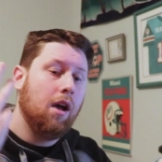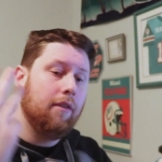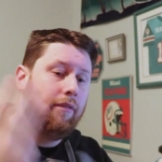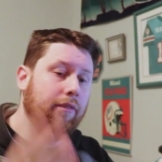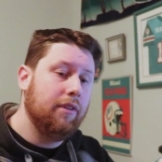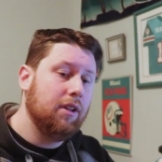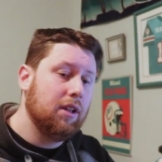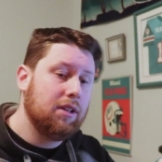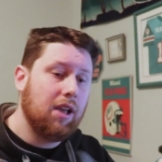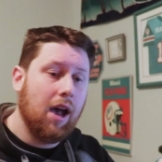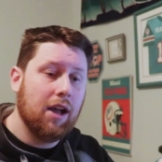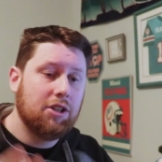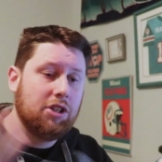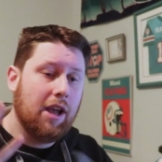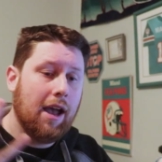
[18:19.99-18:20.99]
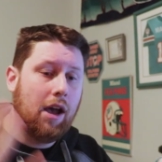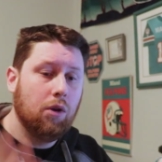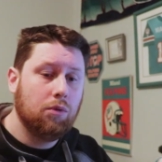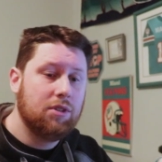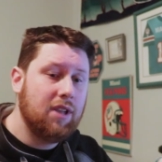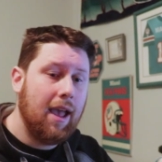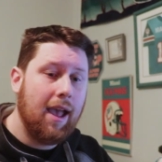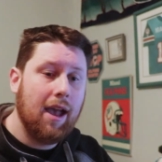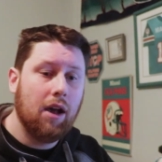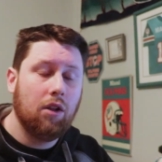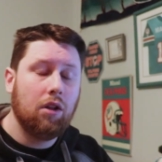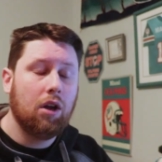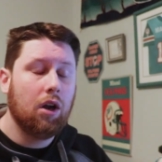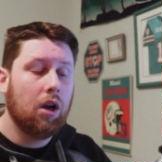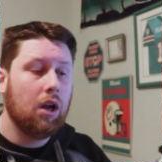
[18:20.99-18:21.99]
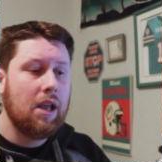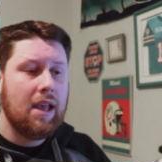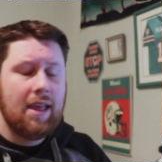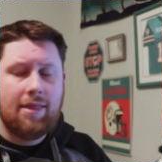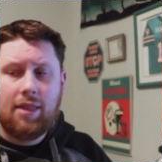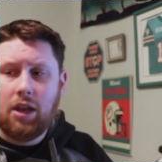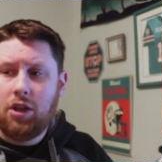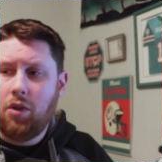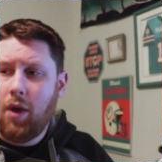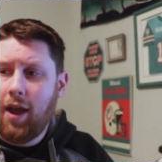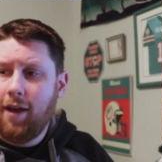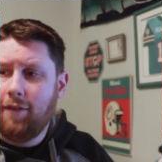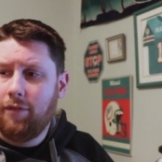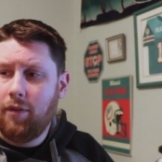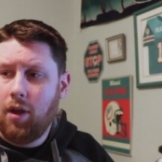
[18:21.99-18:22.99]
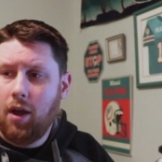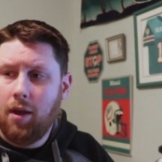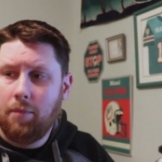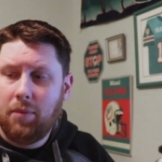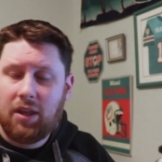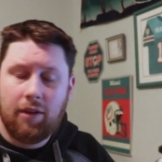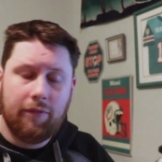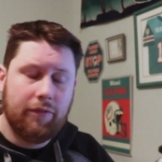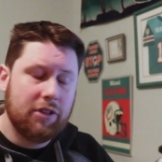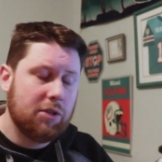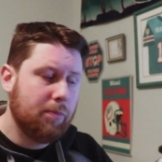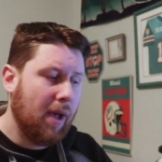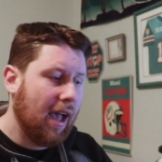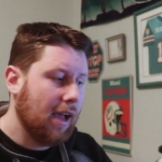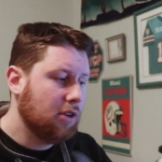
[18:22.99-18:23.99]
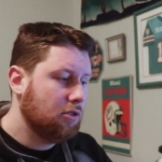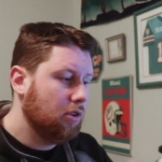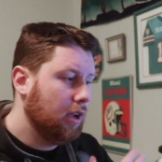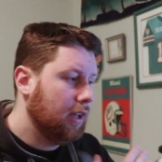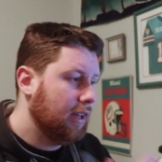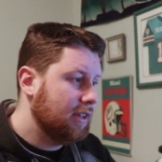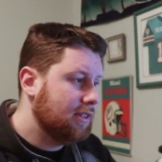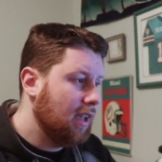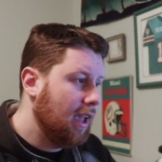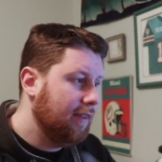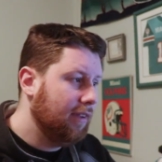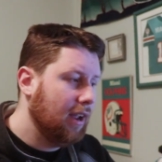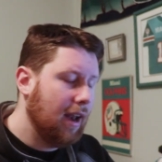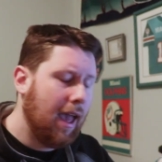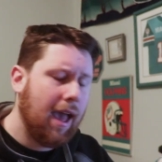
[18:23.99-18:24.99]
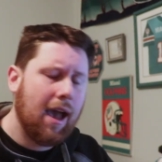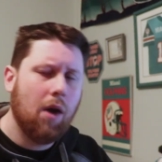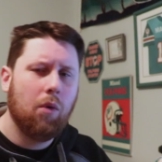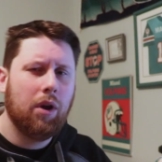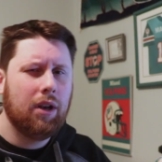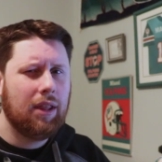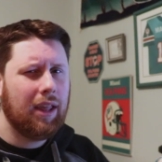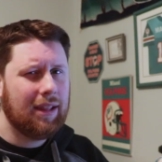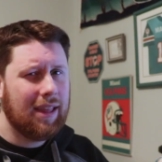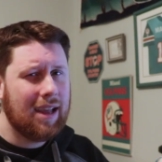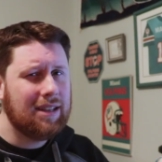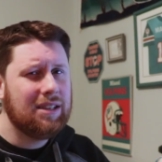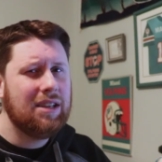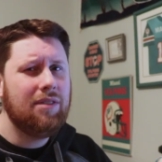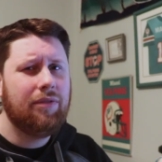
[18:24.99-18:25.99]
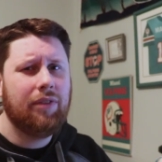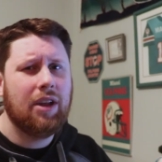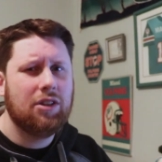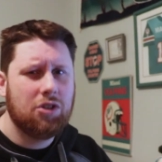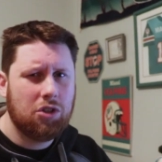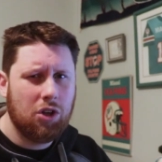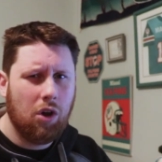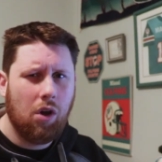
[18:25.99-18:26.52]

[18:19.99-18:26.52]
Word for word: Gotchow, Taylor, then you have uh, Micah Fitzpatrick, Xavier Howard, like that defense.